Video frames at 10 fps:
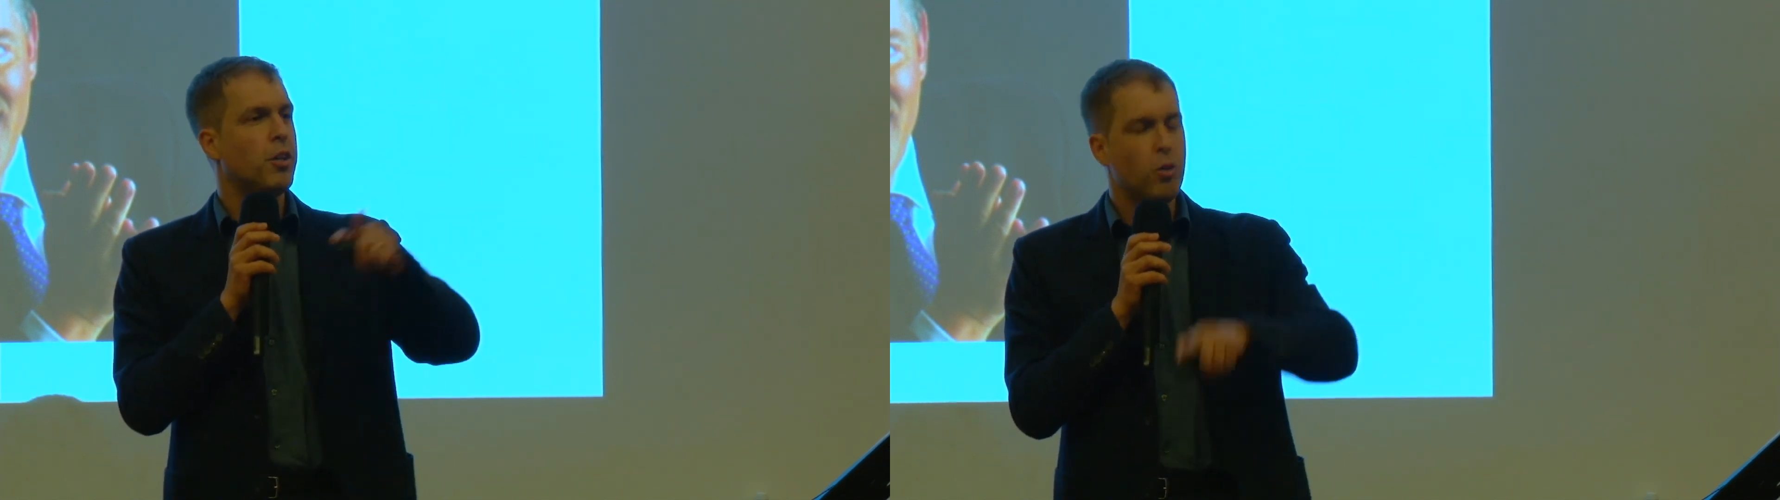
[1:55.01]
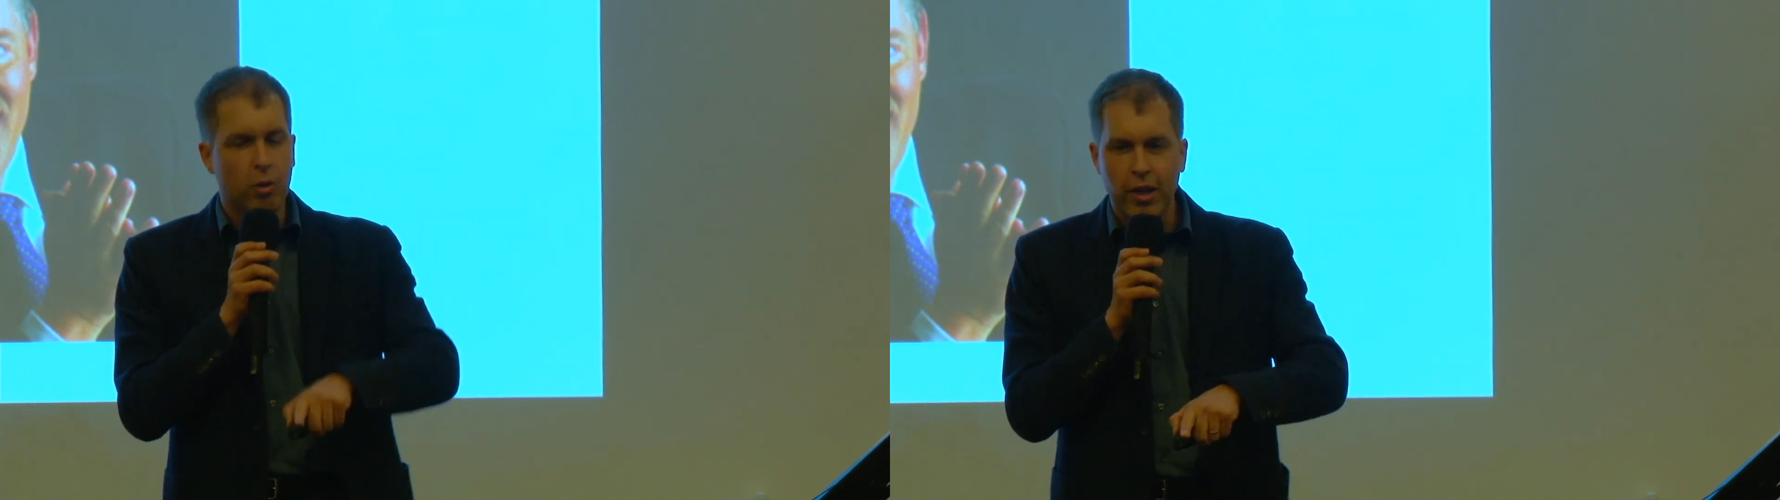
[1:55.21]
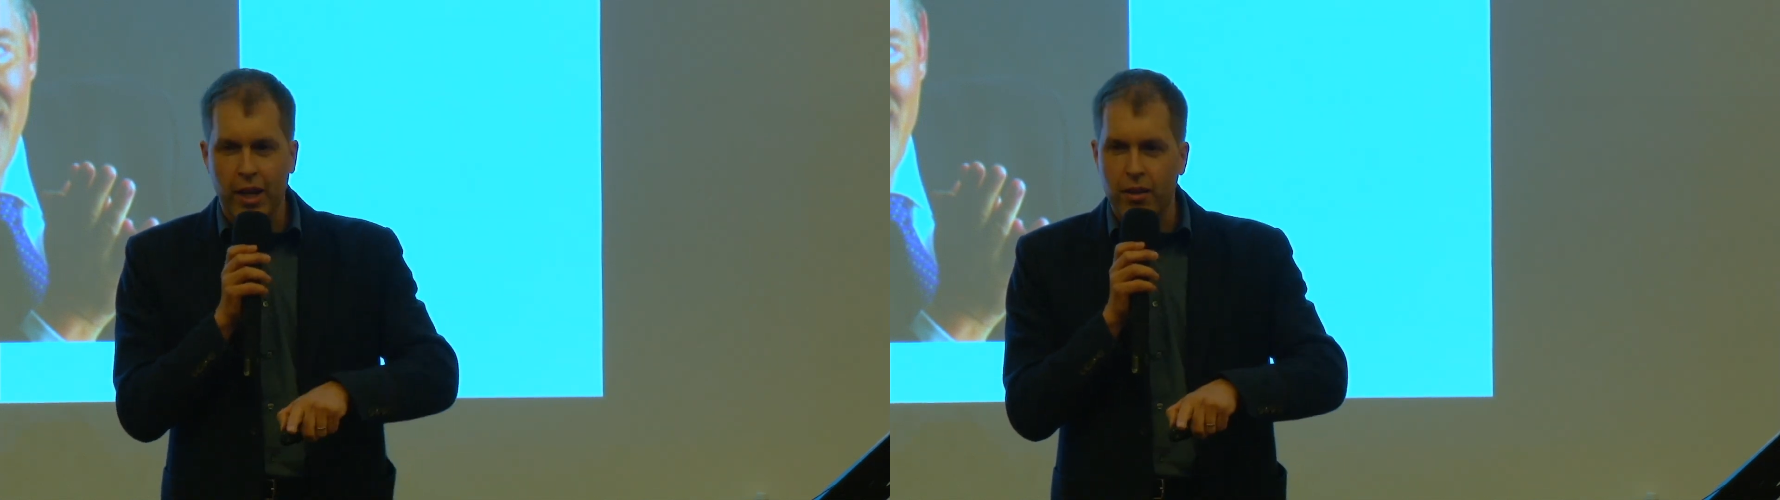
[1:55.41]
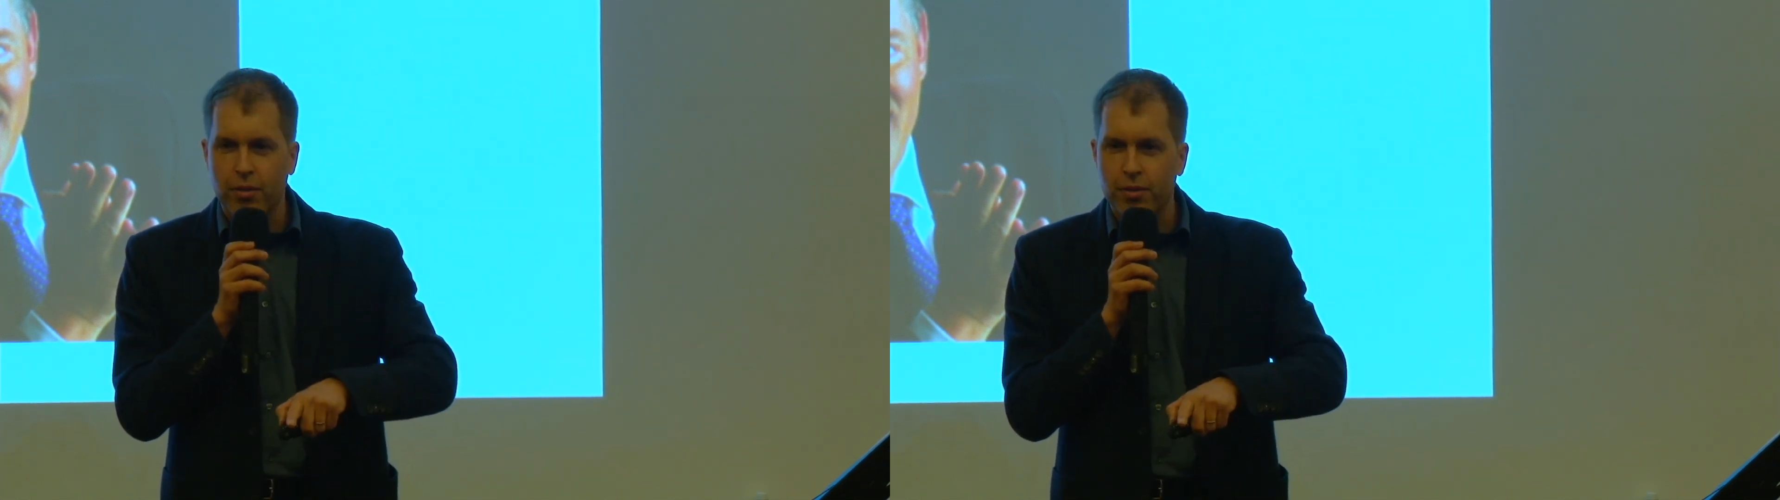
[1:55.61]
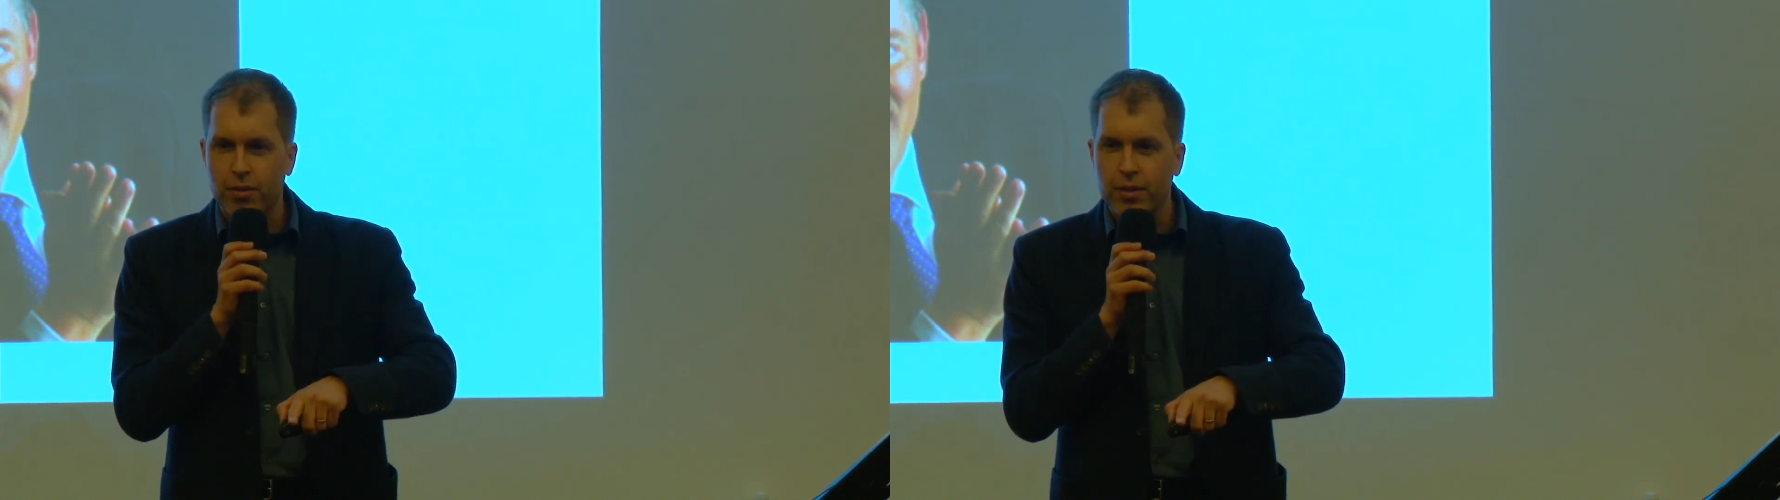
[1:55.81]
your
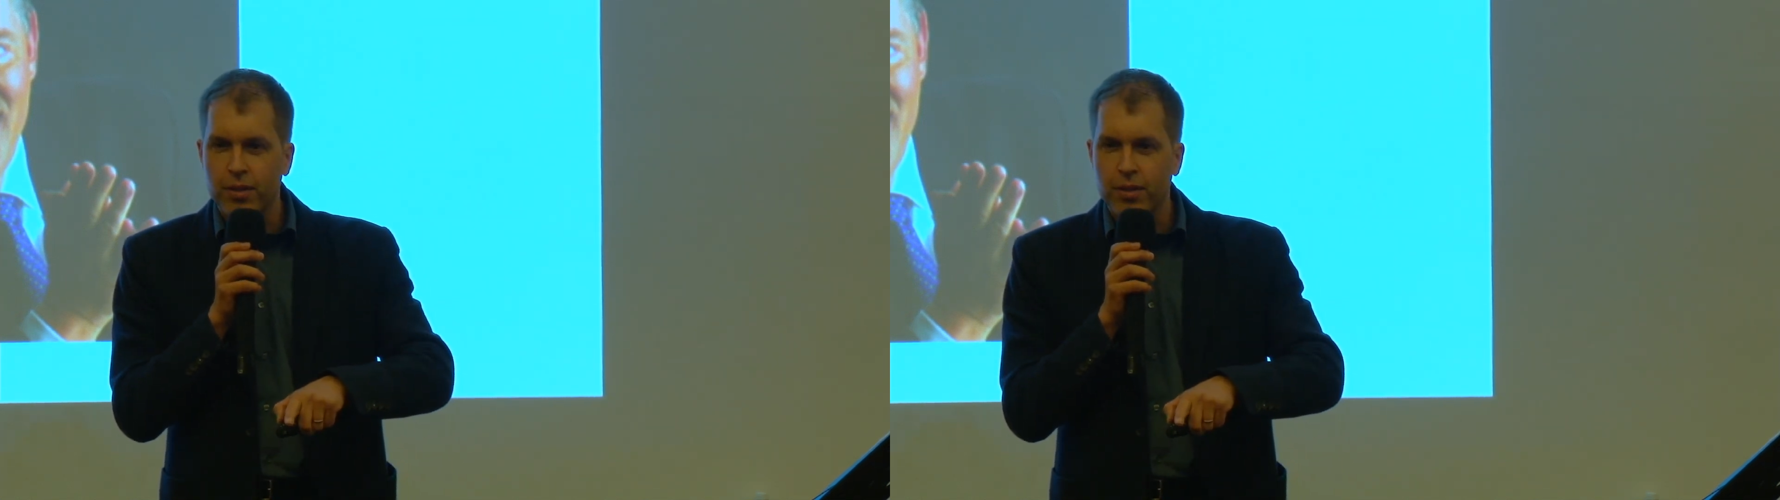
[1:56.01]
life,